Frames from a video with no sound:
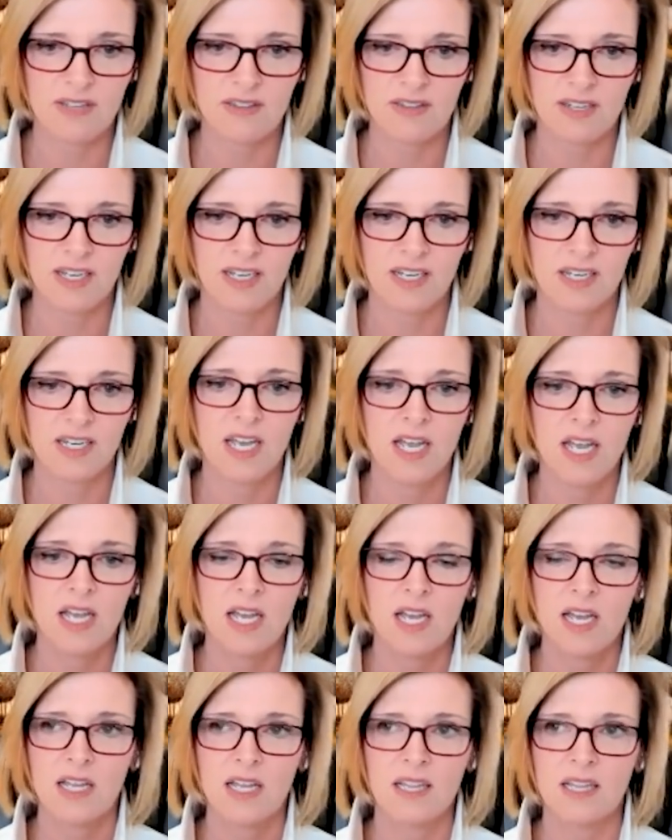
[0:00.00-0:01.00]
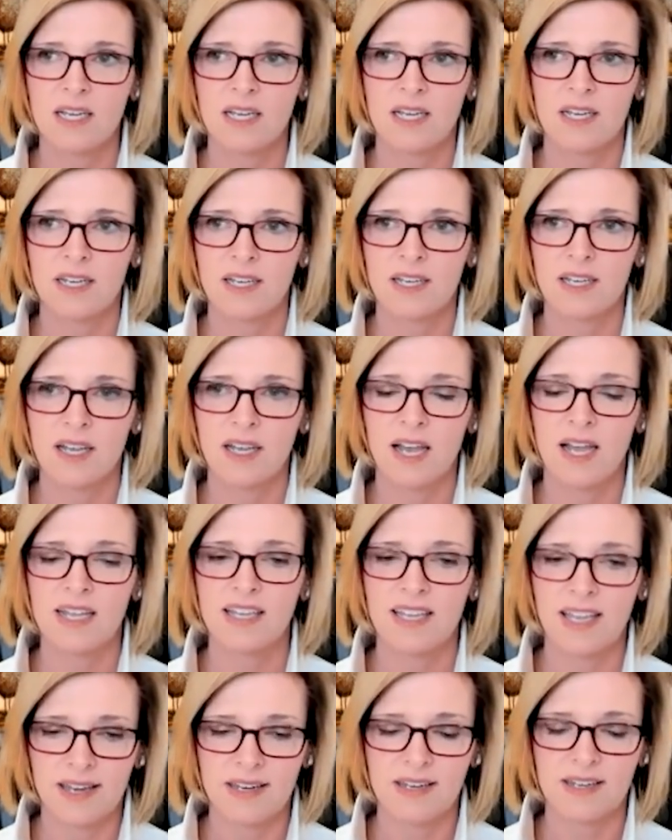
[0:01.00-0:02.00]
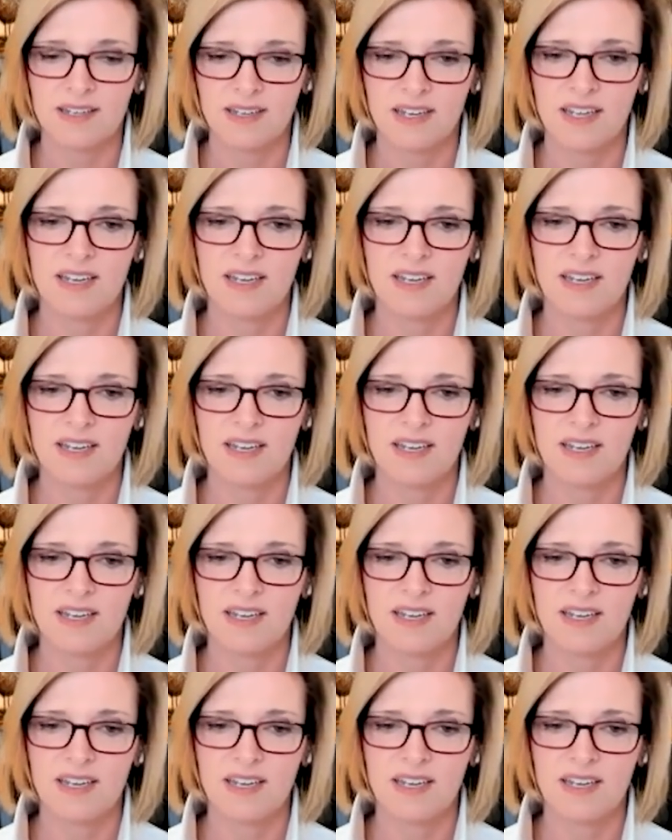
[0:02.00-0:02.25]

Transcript: And that, like, I get it.